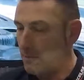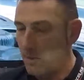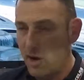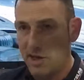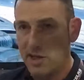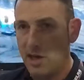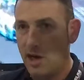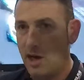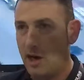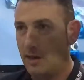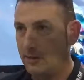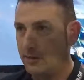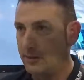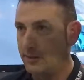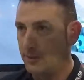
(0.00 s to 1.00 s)
my car,
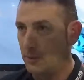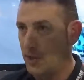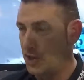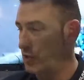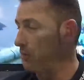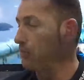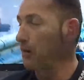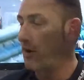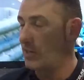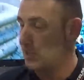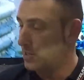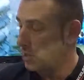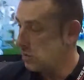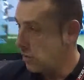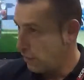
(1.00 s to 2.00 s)
which surprises
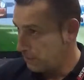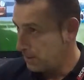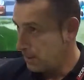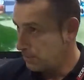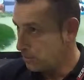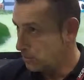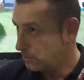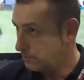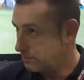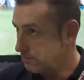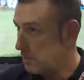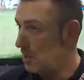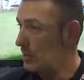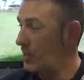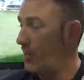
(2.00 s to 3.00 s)
a lot of people,
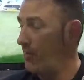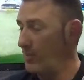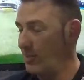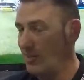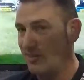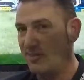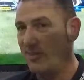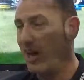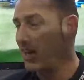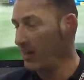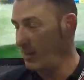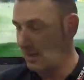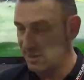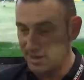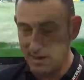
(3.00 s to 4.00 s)
my car is exactly
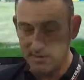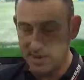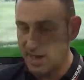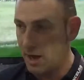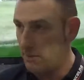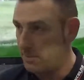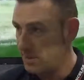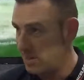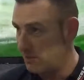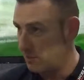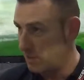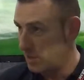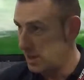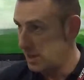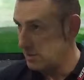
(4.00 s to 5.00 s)
the same setup as
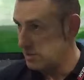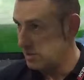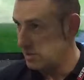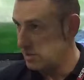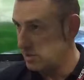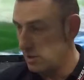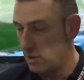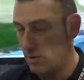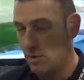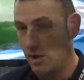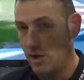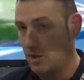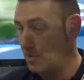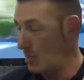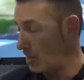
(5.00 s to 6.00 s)
everybody else's. So I
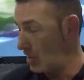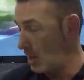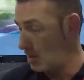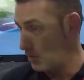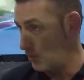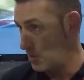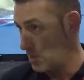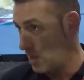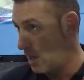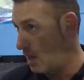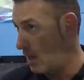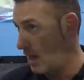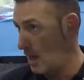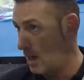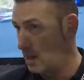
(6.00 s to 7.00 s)
use the clutch for
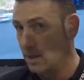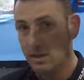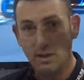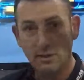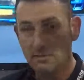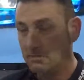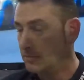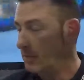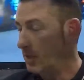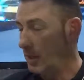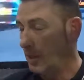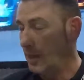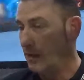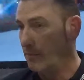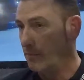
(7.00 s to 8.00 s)
starting,
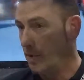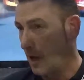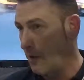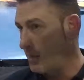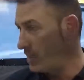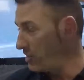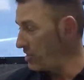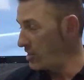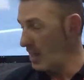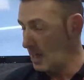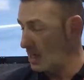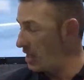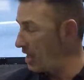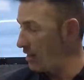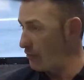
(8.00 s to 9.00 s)
um, going into
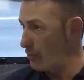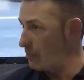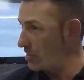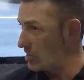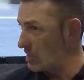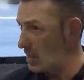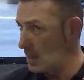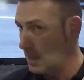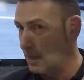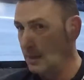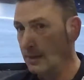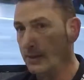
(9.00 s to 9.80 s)
second gear from the start,